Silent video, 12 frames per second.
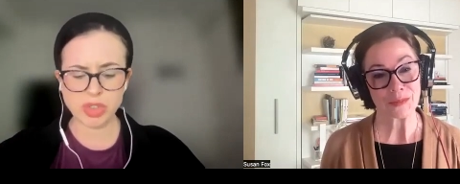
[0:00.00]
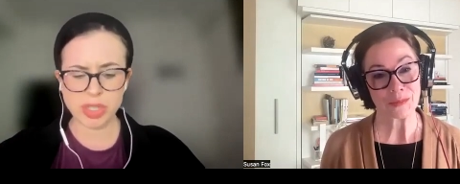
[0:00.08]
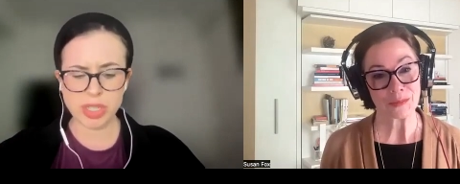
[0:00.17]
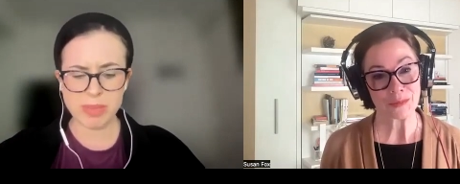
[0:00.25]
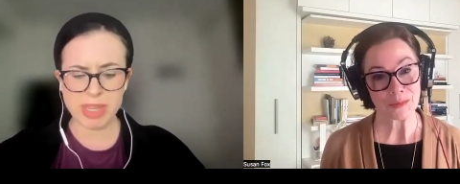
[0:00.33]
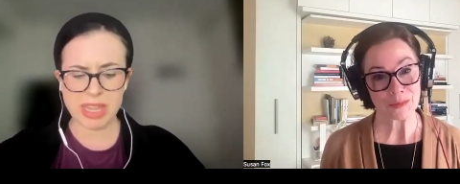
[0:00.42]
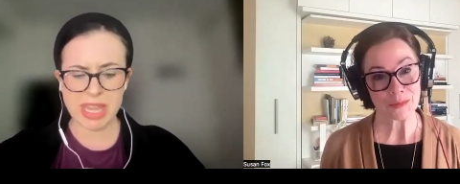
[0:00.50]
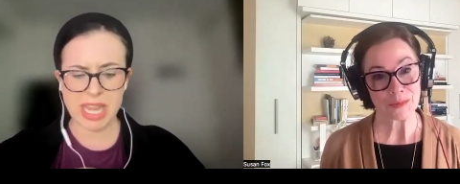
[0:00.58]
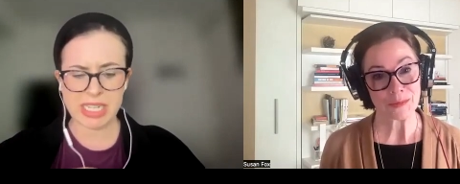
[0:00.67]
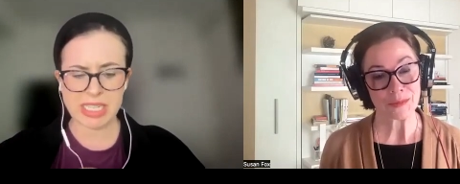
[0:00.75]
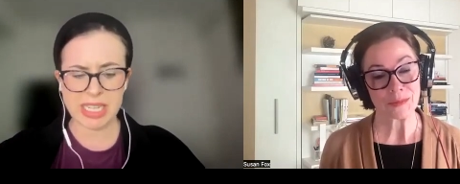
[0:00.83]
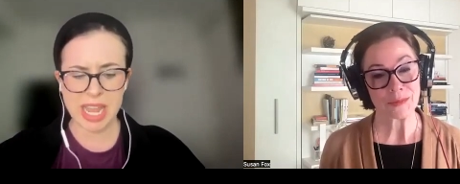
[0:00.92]
Speaker 1: treatment
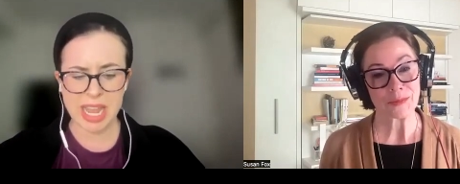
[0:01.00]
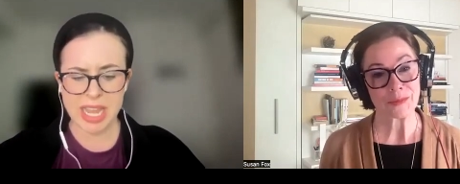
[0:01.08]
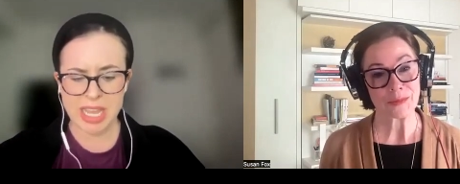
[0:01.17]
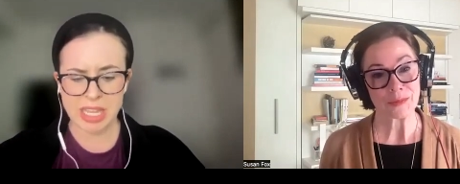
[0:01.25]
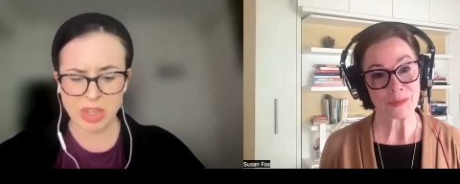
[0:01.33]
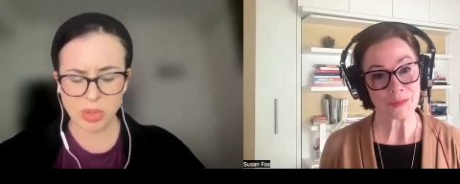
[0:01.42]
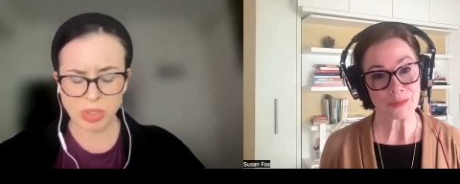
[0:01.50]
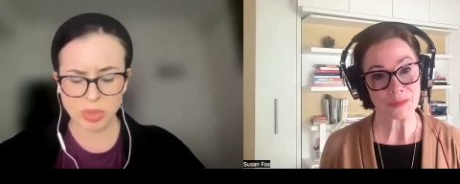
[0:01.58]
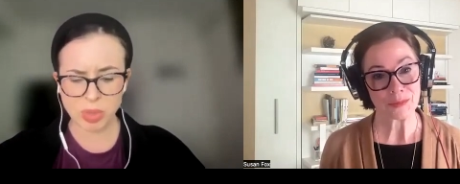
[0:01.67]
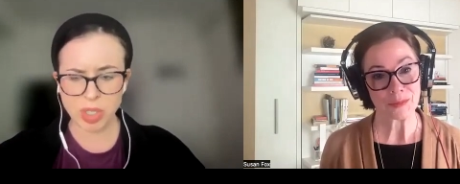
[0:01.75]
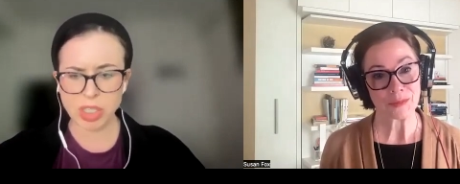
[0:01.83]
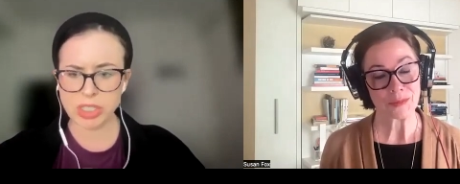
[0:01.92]
then take
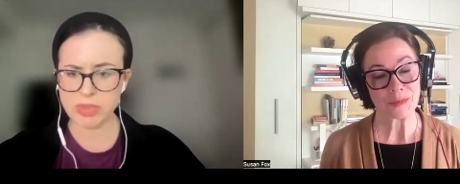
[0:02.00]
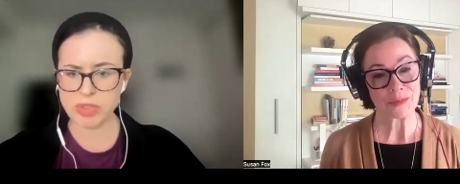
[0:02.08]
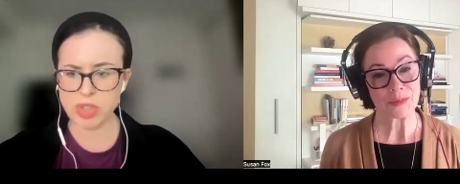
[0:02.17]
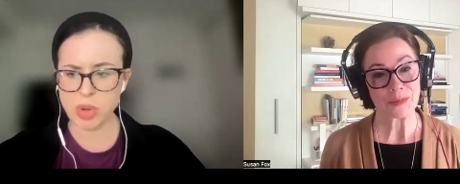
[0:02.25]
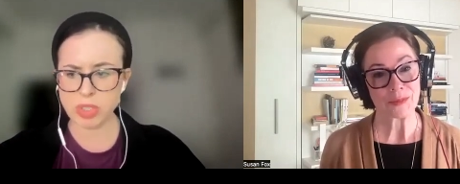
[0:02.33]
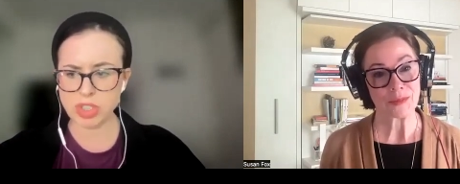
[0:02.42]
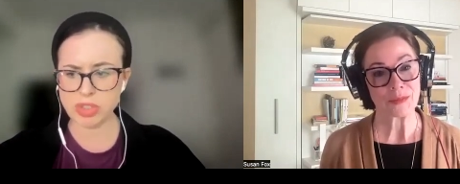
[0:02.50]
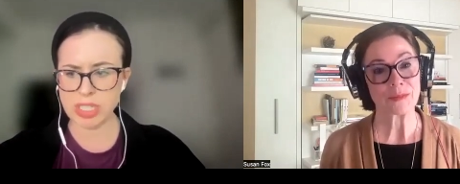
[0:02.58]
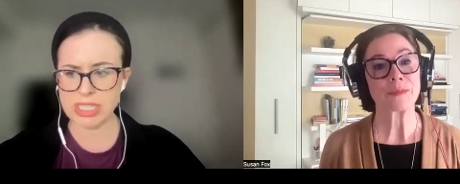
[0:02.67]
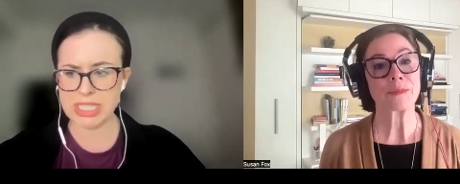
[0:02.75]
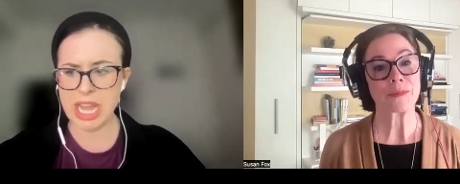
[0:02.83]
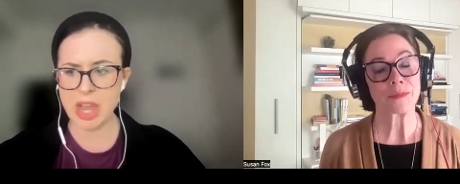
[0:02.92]
those words of don't
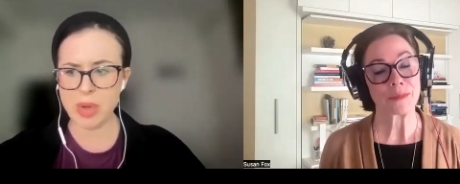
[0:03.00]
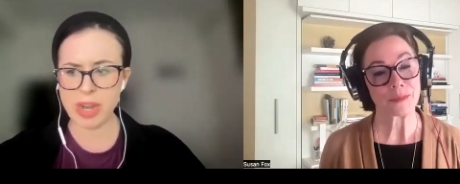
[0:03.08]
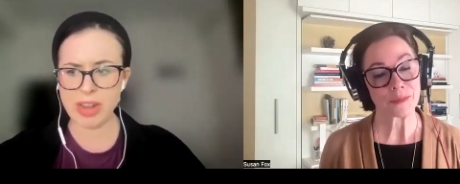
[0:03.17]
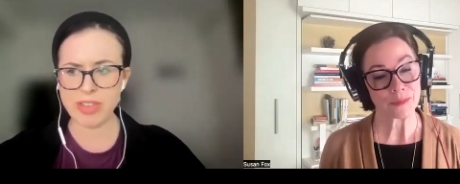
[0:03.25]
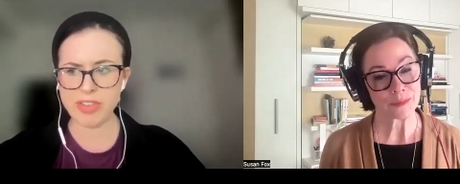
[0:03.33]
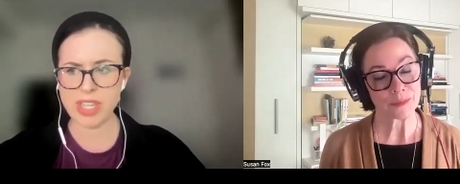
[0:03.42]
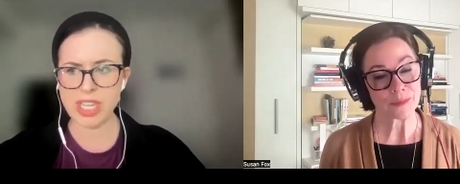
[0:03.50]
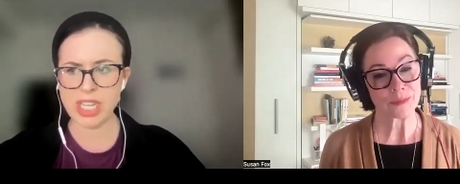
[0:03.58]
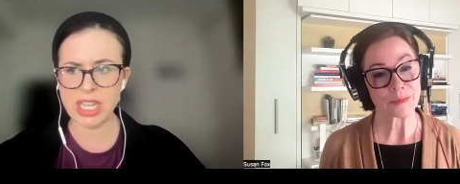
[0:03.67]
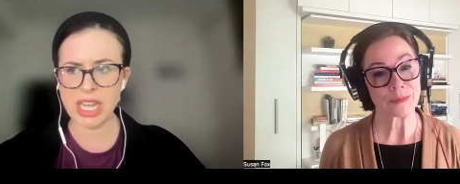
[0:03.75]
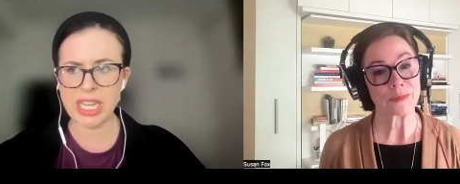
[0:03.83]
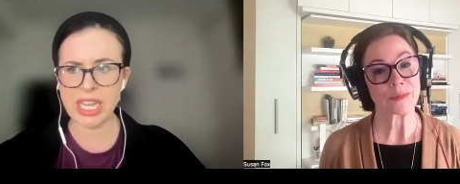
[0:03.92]
stress out and
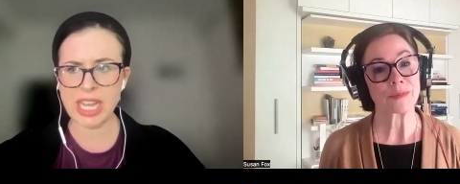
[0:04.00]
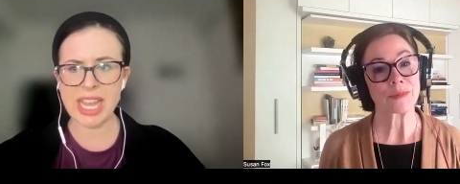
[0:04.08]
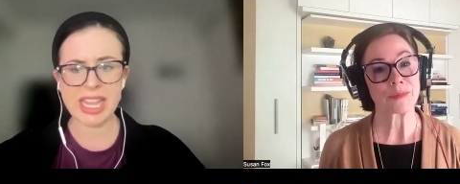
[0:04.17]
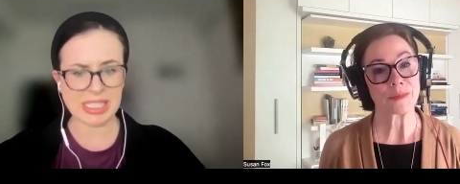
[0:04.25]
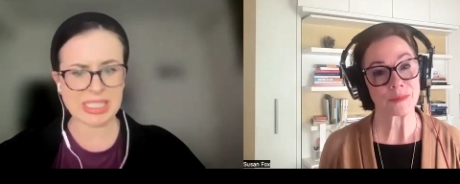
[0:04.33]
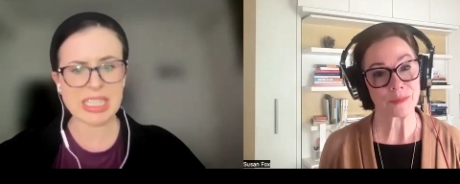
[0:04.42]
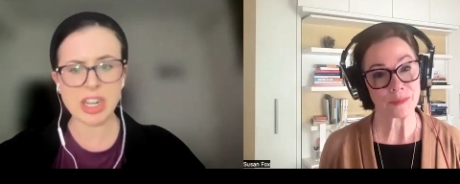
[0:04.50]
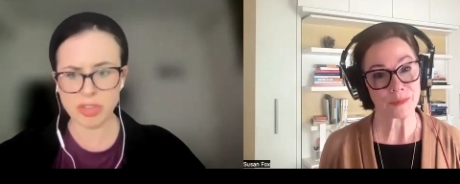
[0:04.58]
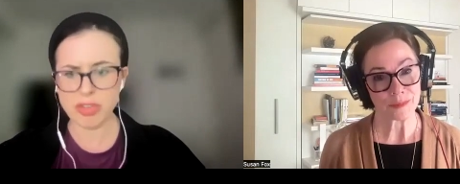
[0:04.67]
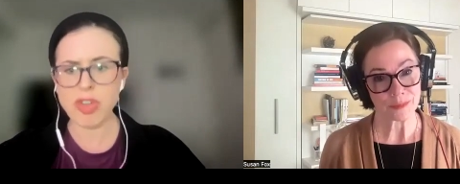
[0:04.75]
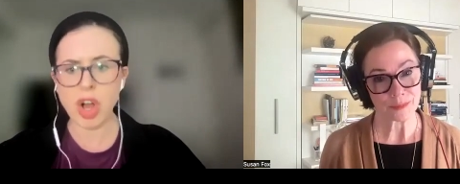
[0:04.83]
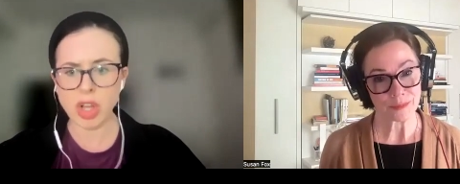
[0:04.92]
feel like it's their
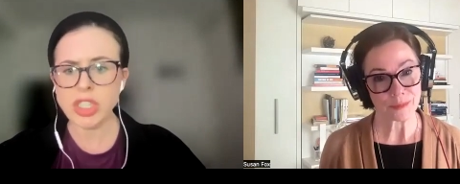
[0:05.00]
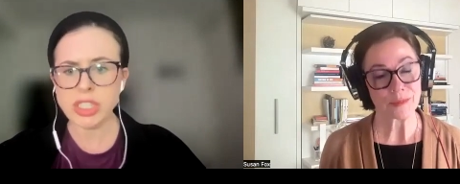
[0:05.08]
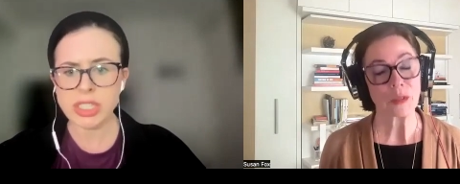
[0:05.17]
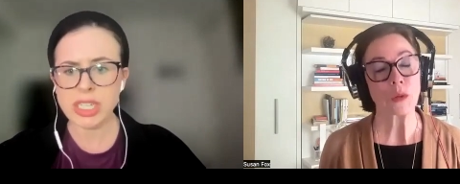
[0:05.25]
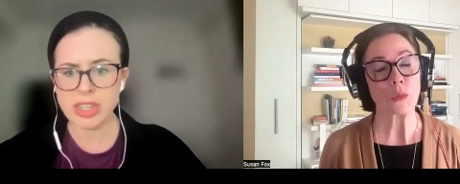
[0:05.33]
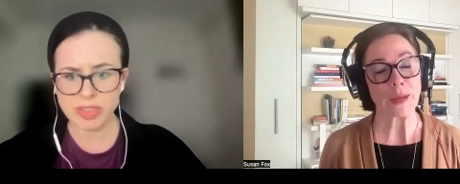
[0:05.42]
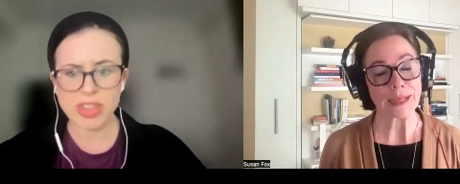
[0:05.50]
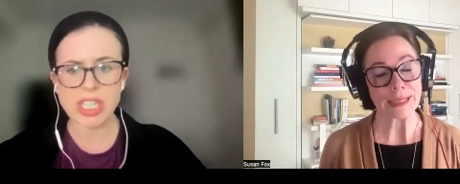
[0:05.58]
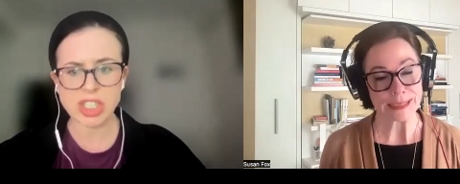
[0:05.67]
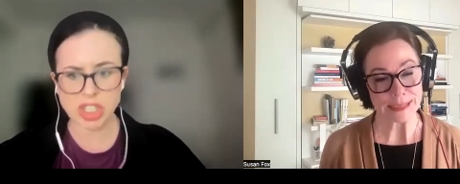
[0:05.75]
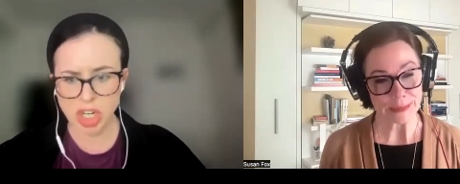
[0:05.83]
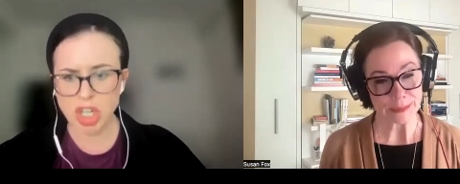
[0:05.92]
fault if
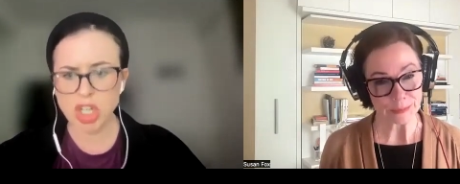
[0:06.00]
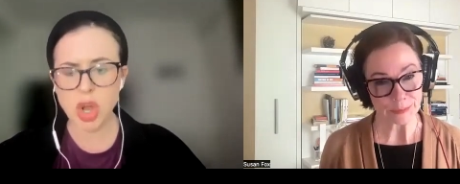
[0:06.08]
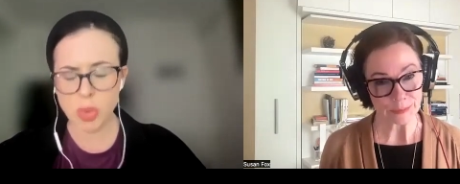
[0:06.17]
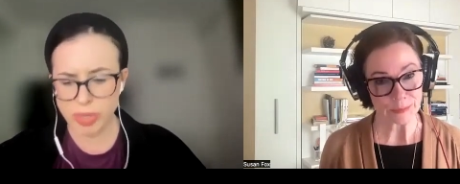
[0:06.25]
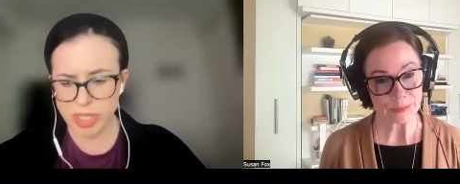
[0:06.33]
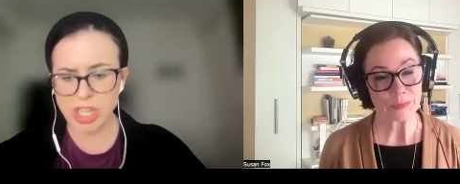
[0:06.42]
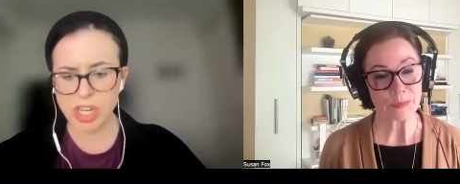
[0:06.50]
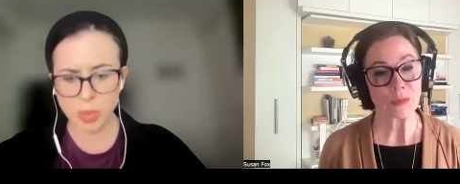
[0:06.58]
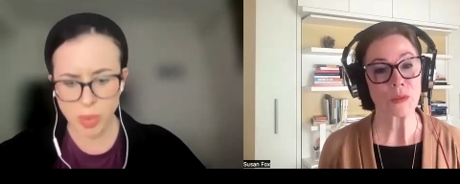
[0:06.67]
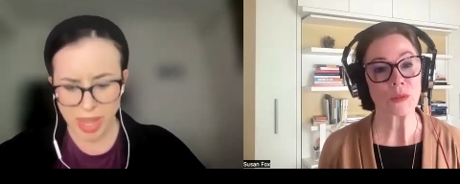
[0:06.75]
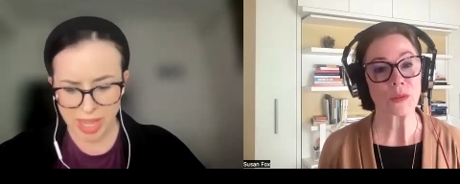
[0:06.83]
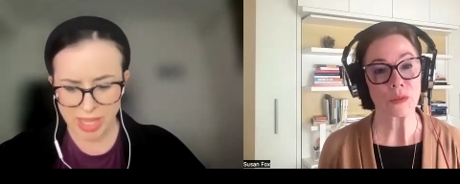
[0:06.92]
things aren't going their
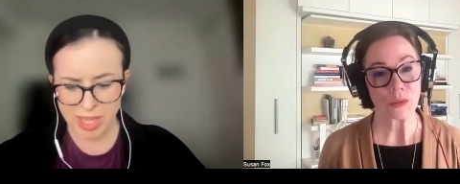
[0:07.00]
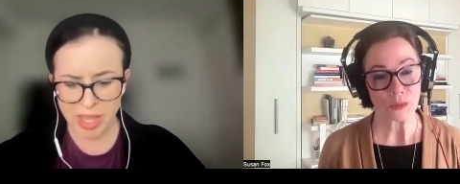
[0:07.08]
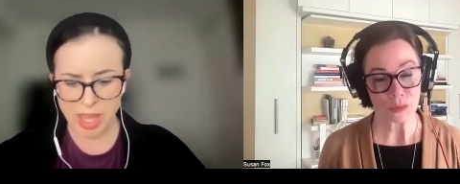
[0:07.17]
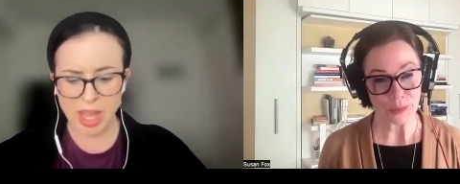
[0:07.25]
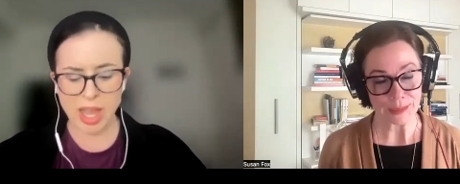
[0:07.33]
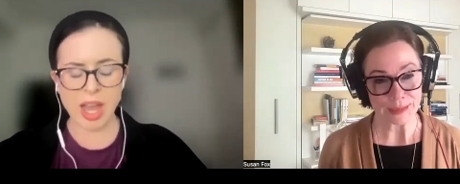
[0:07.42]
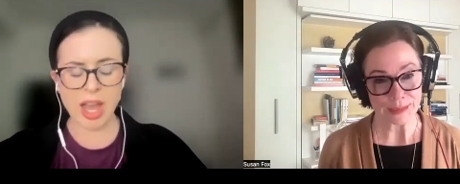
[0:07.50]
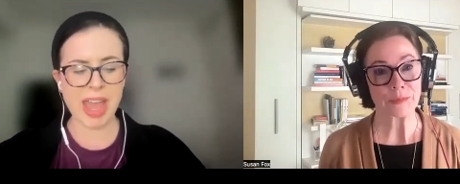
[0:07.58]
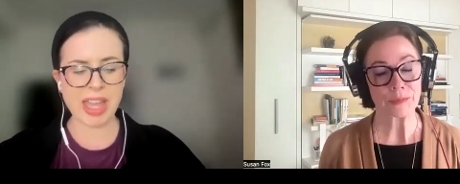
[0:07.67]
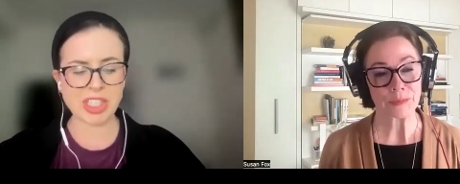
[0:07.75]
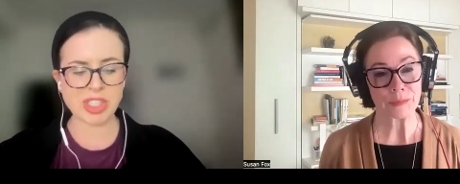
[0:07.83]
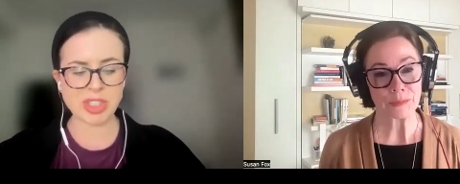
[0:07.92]
way.
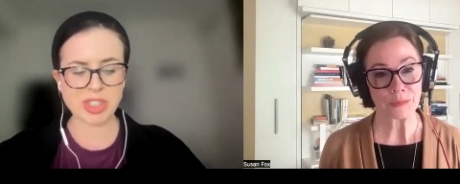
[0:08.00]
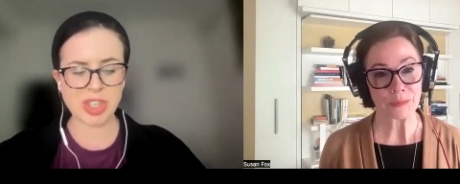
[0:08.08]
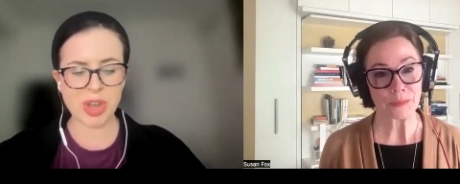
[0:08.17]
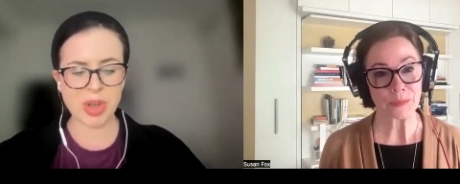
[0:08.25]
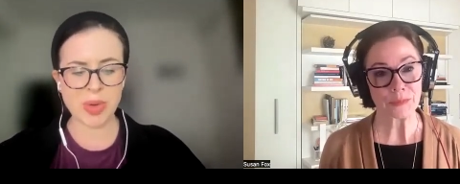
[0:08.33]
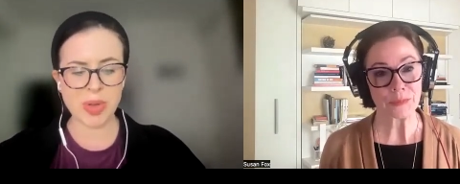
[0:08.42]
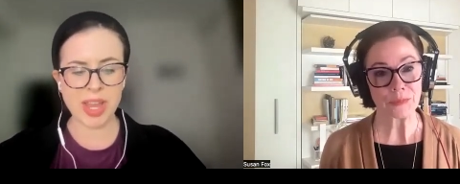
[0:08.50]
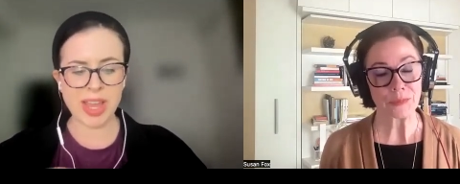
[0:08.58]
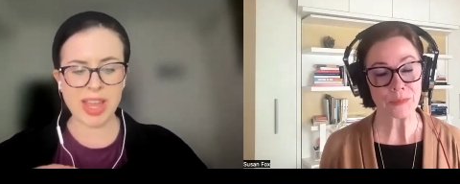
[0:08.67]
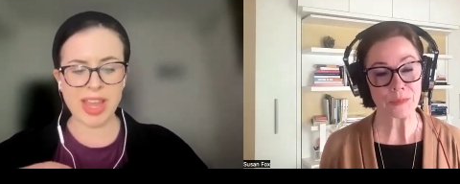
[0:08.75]
And so